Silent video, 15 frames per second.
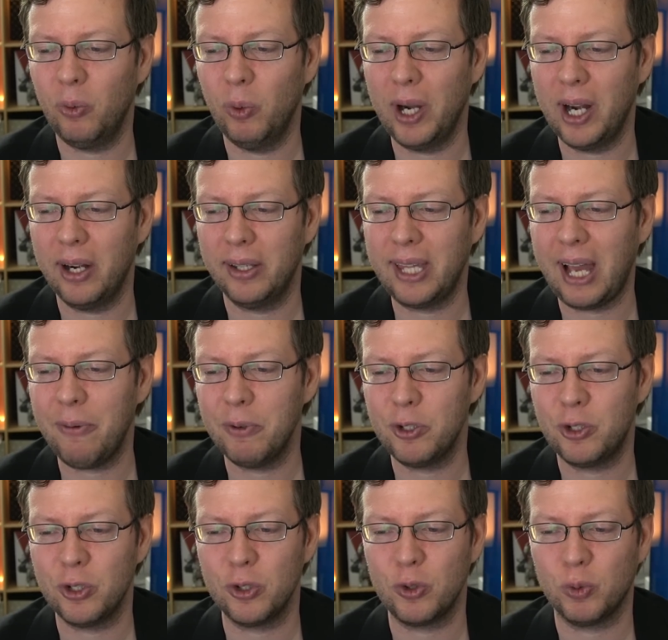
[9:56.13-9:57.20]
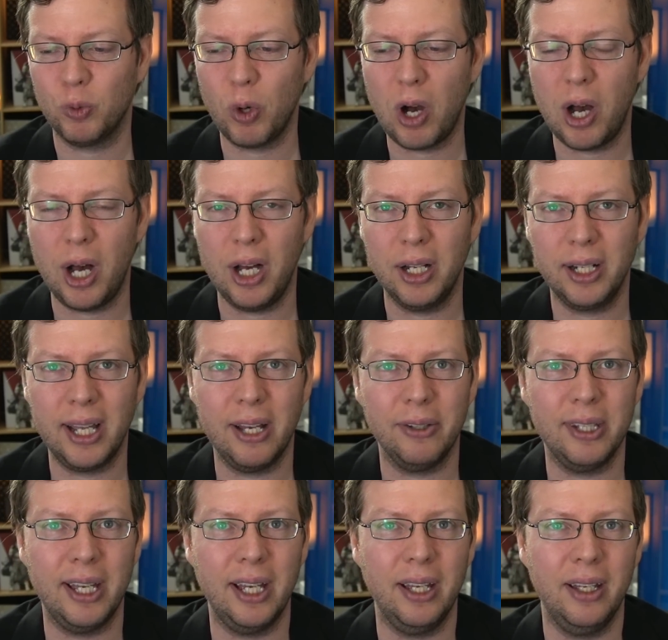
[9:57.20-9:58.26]
where that was just wrong how
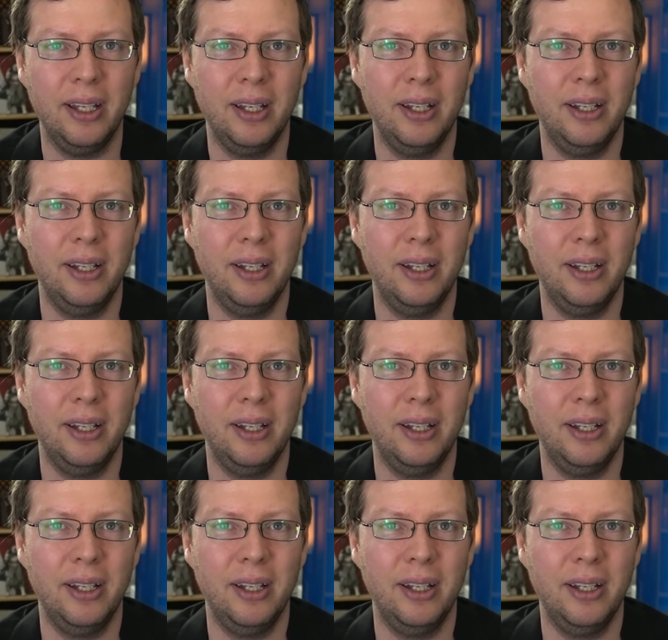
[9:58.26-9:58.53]
they